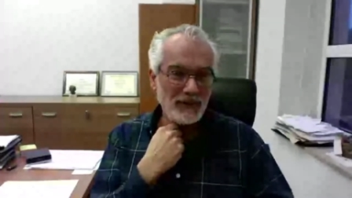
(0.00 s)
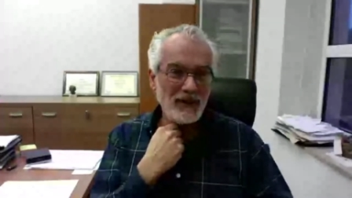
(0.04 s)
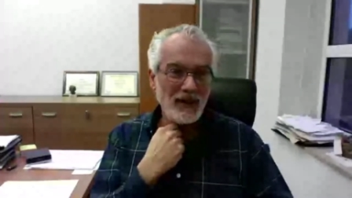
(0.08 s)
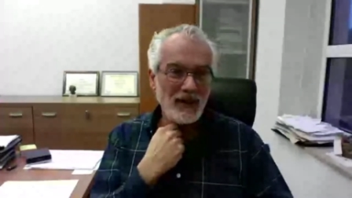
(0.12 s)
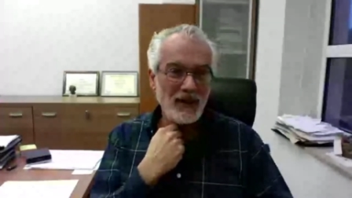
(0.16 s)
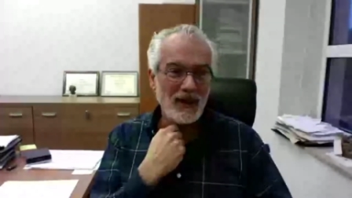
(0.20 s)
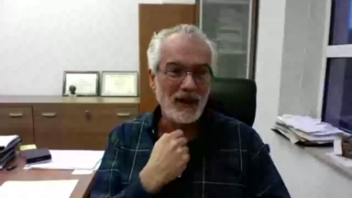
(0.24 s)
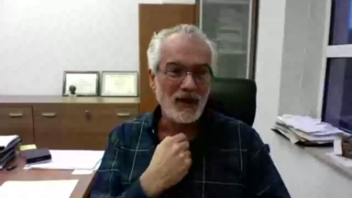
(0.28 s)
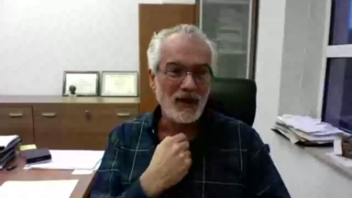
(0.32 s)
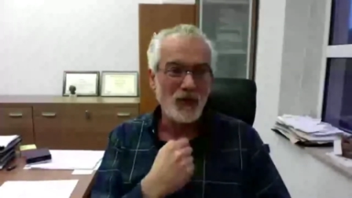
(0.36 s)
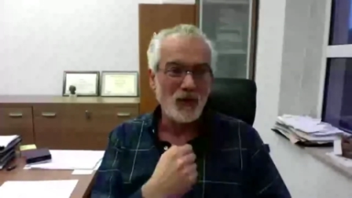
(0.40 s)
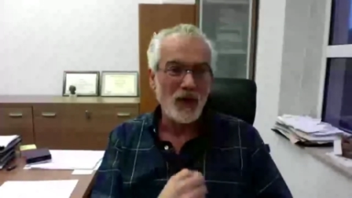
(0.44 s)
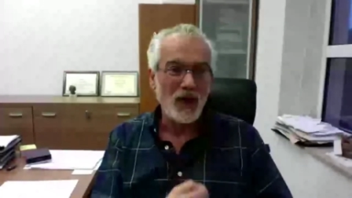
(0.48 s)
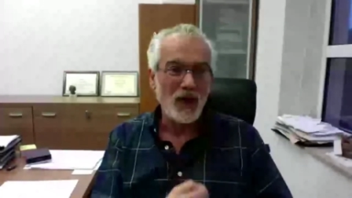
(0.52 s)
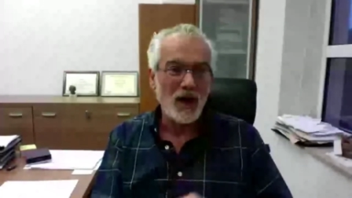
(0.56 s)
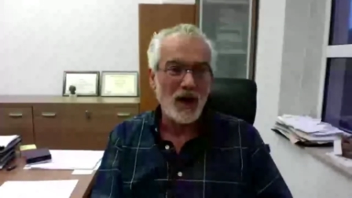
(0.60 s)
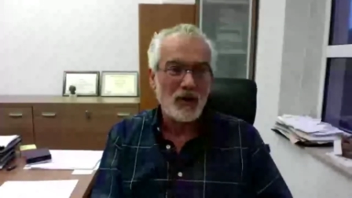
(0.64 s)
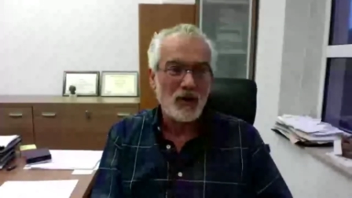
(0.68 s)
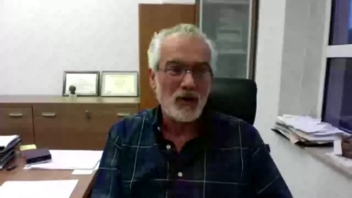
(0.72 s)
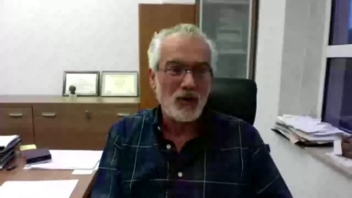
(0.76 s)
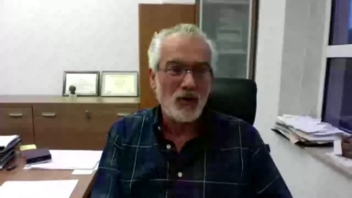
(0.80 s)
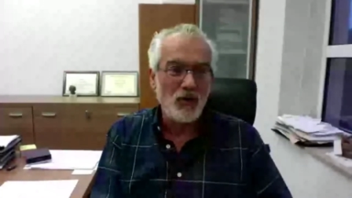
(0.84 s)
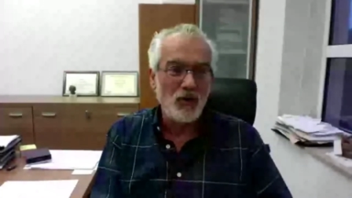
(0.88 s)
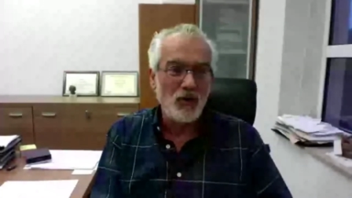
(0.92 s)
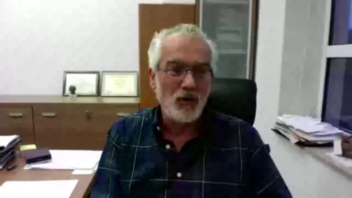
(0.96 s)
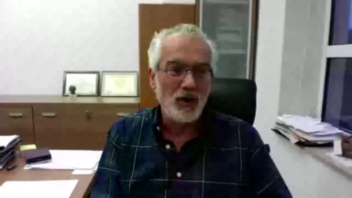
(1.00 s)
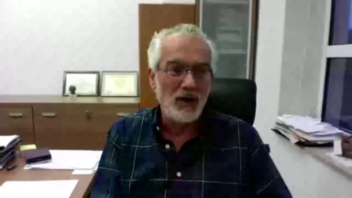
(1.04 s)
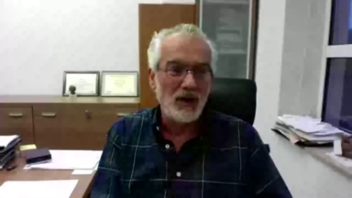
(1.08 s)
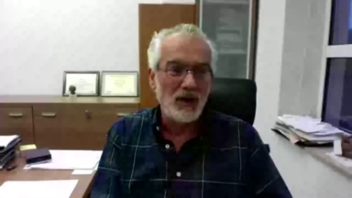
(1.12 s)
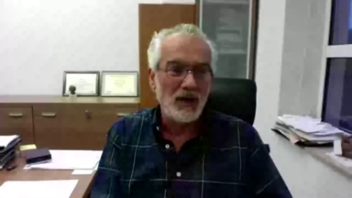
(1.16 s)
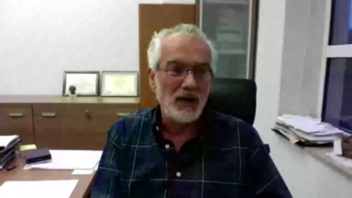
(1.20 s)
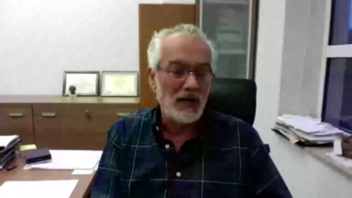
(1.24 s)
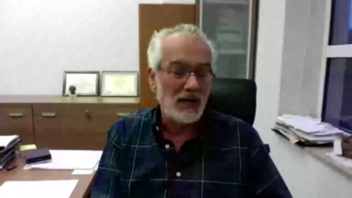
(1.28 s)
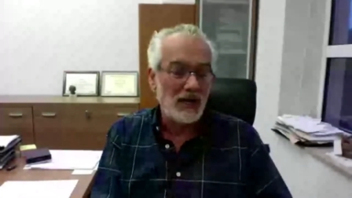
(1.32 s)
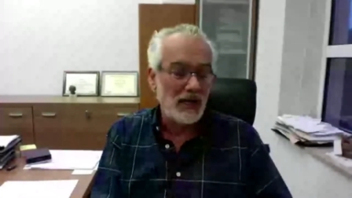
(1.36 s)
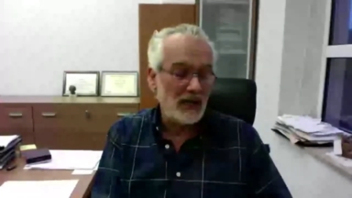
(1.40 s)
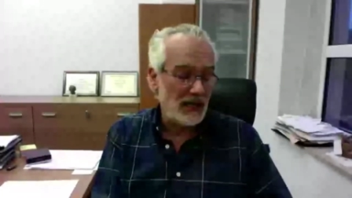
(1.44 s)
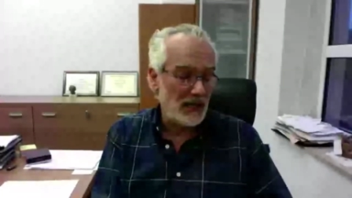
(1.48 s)
We are
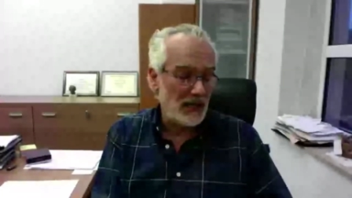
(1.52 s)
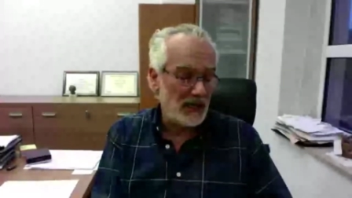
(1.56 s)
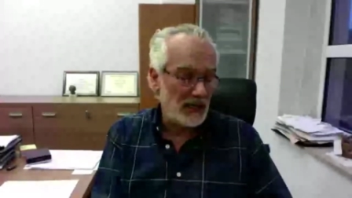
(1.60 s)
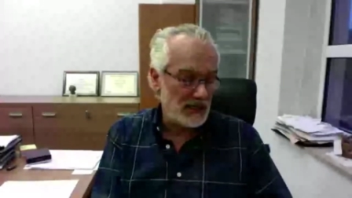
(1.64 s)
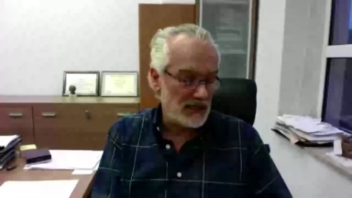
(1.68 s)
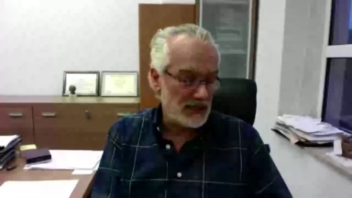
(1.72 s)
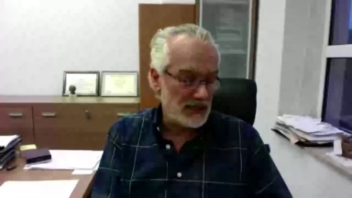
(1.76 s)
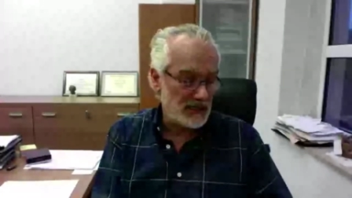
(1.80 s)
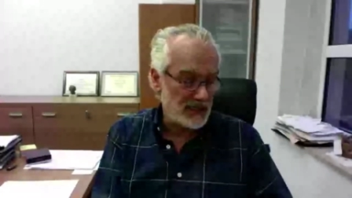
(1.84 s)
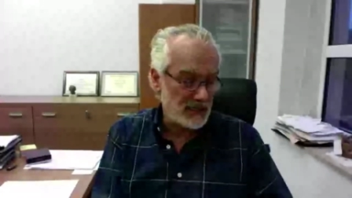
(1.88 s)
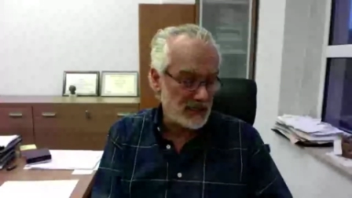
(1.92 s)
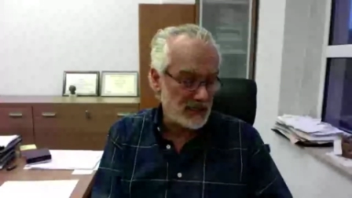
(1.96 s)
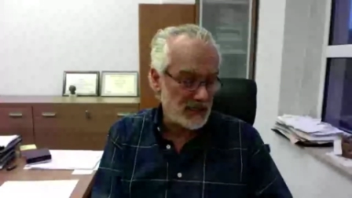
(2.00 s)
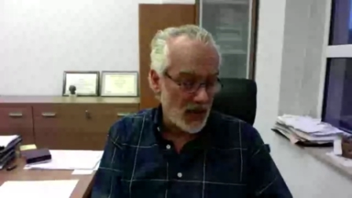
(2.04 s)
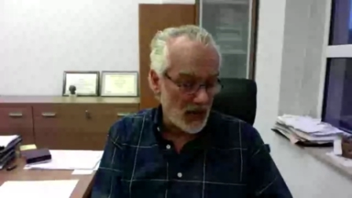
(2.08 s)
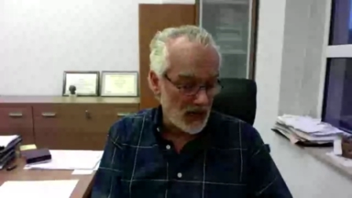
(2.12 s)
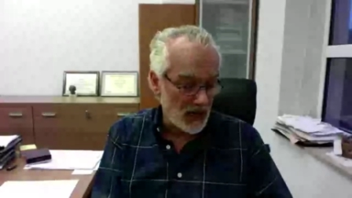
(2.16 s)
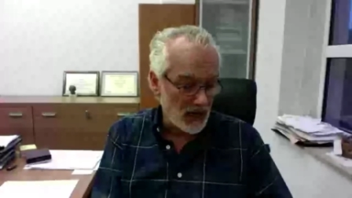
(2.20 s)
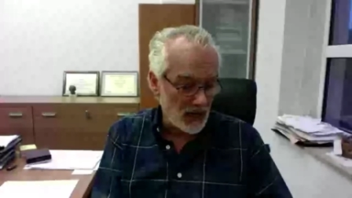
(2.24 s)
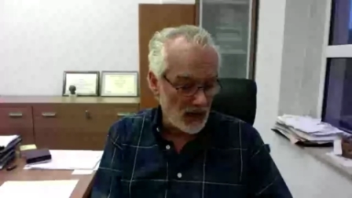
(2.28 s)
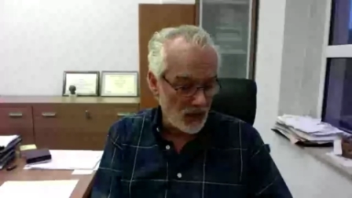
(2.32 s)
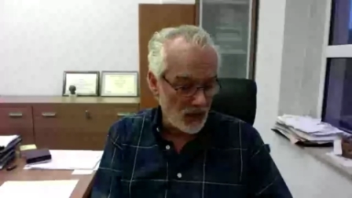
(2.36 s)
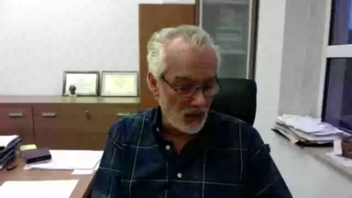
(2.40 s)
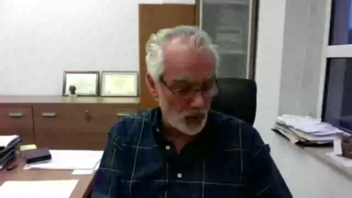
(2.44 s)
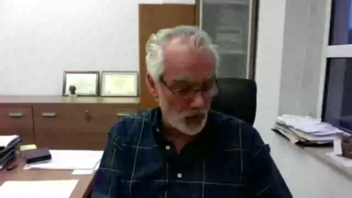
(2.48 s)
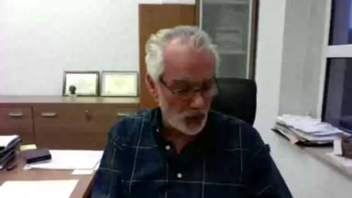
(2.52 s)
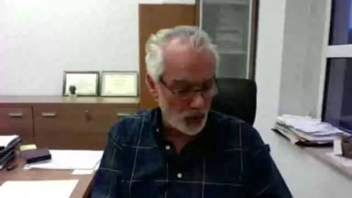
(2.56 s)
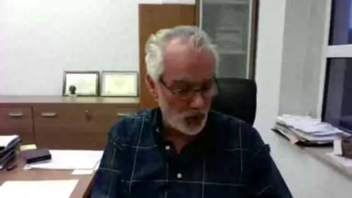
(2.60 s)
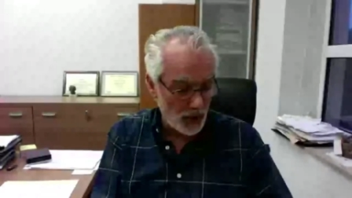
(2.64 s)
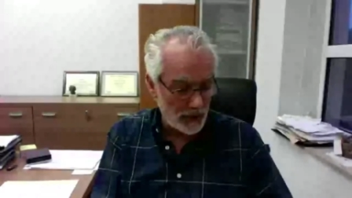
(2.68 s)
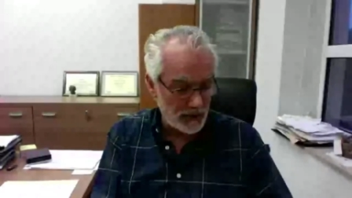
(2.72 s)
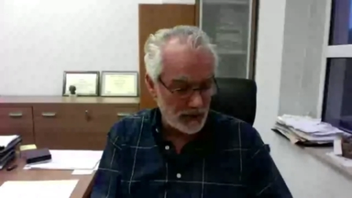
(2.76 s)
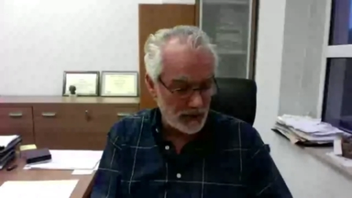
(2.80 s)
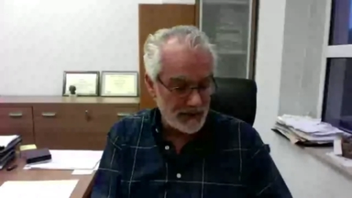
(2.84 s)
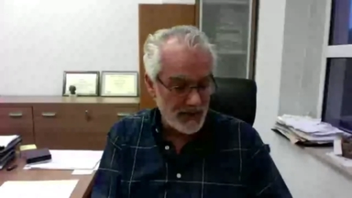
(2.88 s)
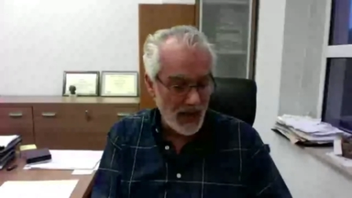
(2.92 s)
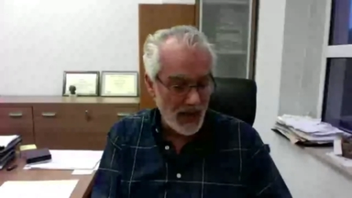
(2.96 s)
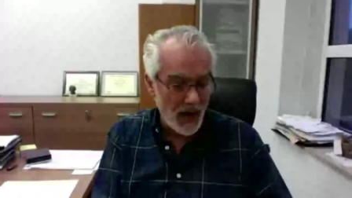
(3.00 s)
all stuck or
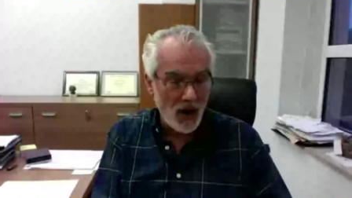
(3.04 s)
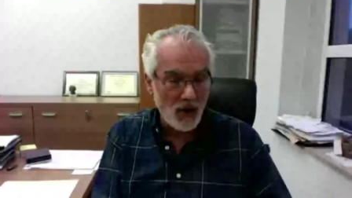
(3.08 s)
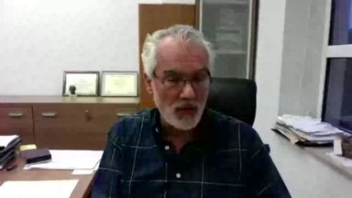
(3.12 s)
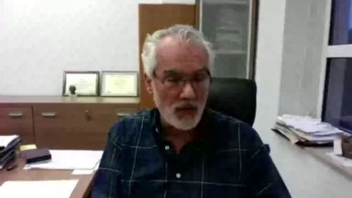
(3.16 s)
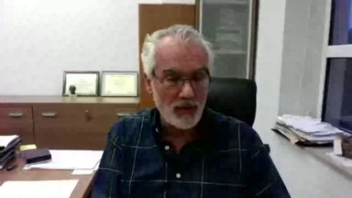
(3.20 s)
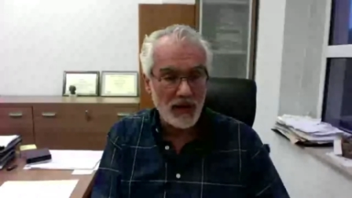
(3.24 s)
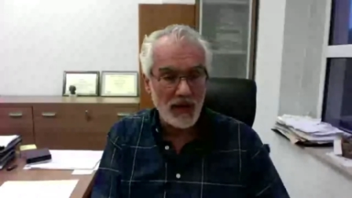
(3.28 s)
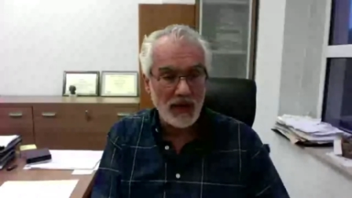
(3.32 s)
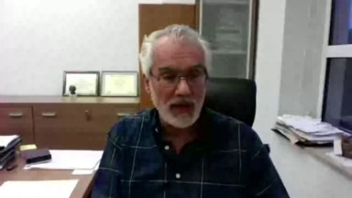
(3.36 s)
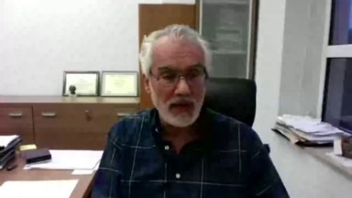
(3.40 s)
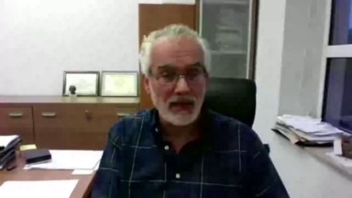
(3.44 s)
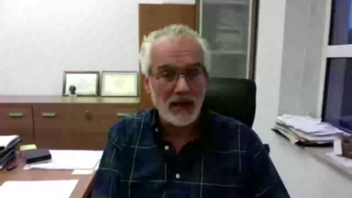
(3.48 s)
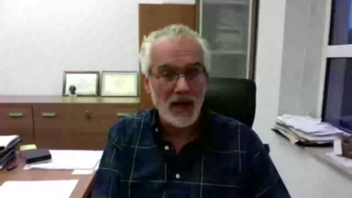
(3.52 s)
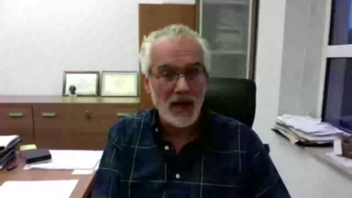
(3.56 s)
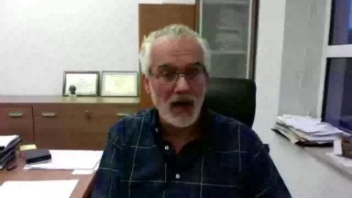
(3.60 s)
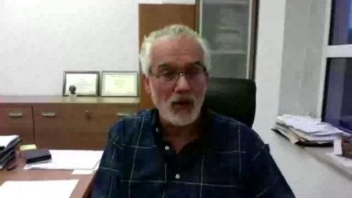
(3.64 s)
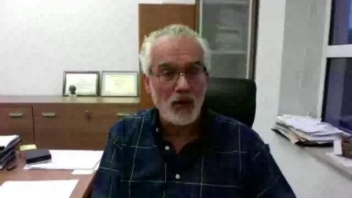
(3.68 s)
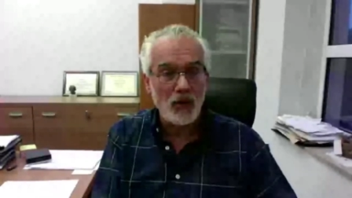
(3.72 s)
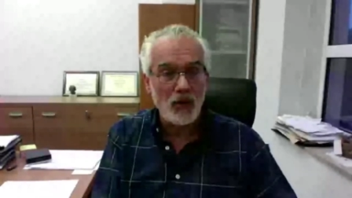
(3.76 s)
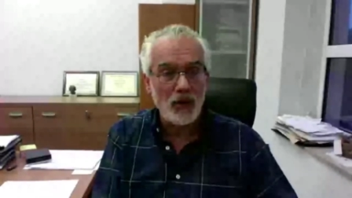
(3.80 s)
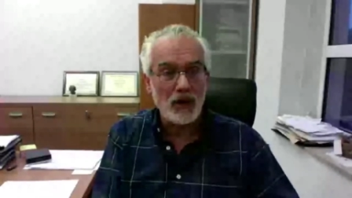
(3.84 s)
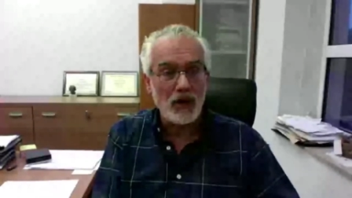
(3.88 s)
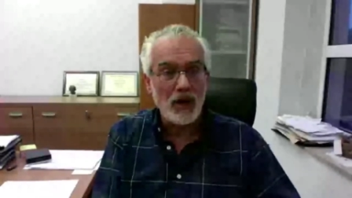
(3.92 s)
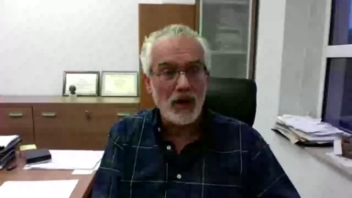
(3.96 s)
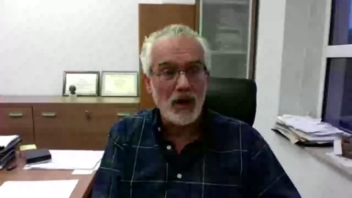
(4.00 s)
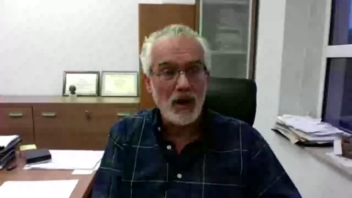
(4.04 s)
locked down in our